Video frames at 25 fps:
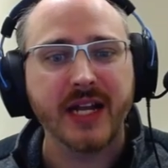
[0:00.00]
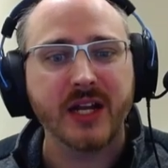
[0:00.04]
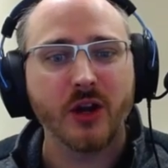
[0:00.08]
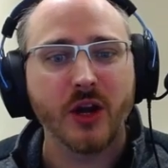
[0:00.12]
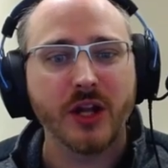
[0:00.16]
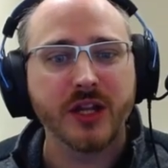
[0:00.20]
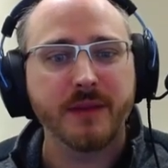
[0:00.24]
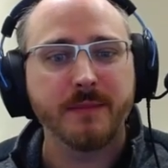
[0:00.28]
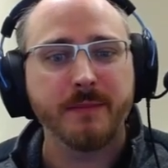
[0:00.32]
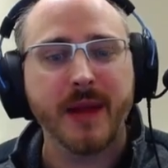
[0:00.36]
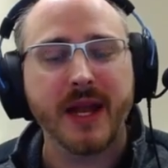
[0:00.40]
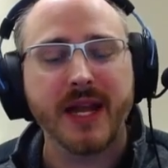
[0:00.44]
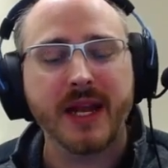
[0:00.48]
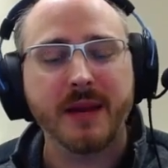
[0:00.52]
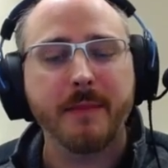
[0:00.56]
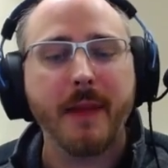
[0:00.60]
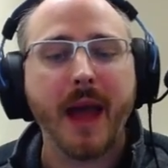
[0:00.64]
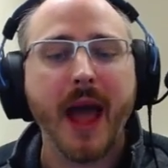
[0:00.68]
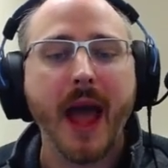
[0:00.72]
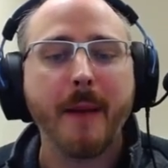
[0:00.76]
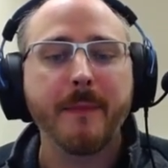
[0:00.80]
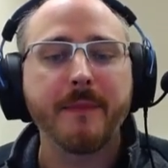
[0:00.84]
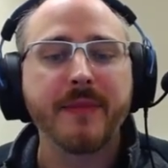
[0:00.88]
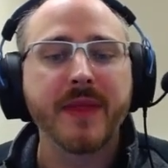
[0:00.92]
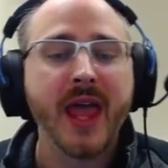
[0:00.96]
it on the
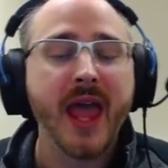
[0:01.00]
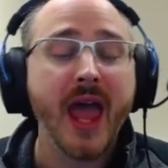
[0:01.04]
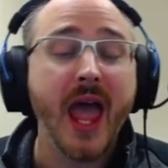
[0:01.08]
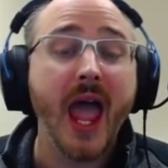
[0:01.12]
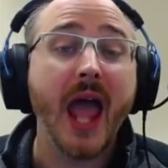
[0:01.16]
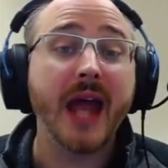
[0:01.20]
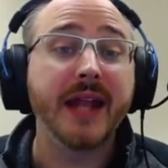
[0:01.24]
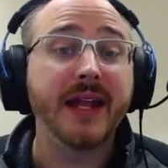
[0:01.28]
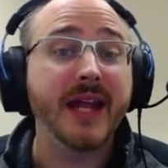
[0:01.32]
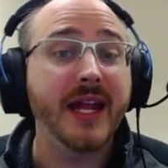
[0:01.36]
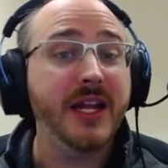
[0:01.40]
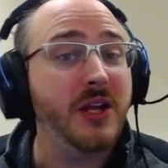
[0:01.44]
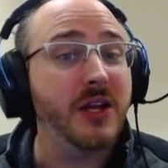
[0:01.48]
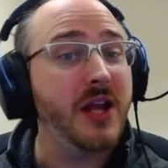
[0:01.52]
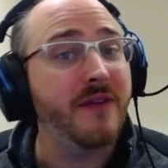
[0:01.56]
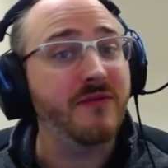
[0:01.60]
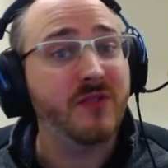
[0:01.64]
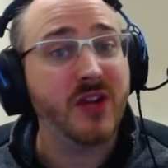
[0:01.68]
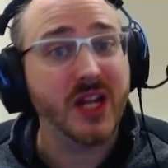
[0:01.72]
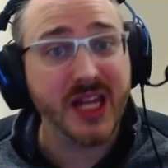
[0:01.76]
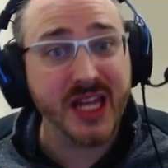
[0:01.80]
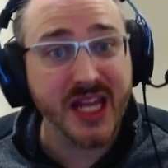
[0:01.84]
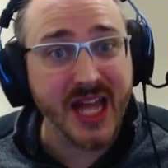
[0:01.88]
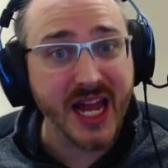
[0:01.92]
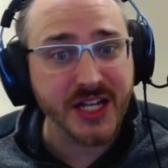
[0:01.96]
mini-map, and then you have
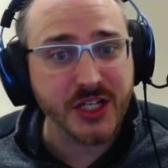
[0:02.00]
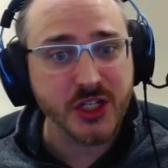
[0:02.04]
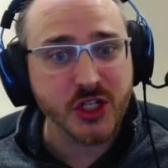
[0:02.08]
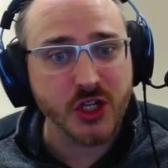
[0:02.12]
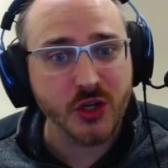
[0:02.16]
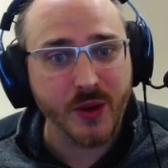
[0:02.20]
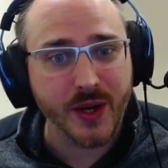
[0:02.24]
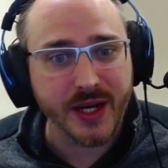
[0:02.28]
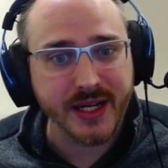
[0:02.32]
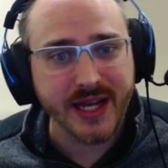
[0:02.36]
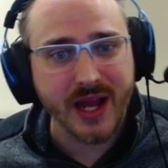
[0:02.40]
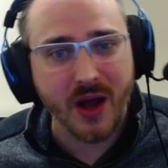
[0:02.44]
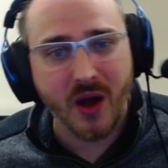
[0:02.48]
to get to it.